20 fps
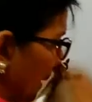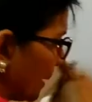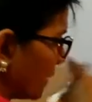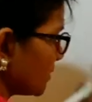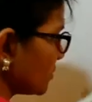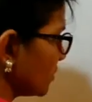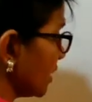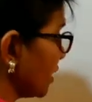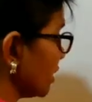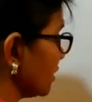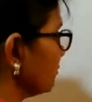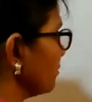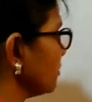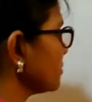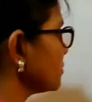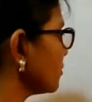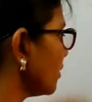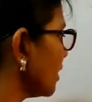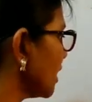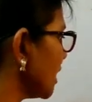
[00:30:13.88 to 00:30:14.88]
so it
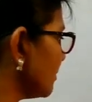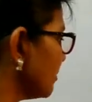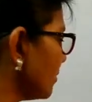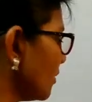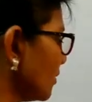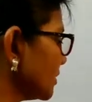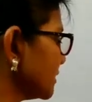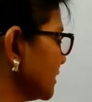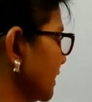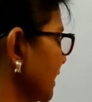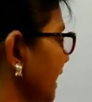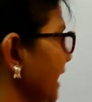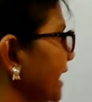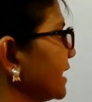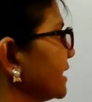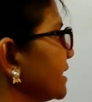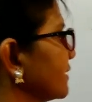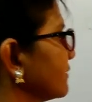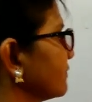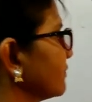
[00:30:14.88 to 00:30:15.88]
was all about the
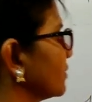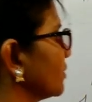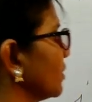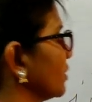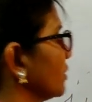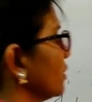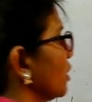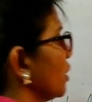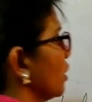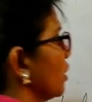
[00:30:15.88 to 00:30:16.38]
interferon.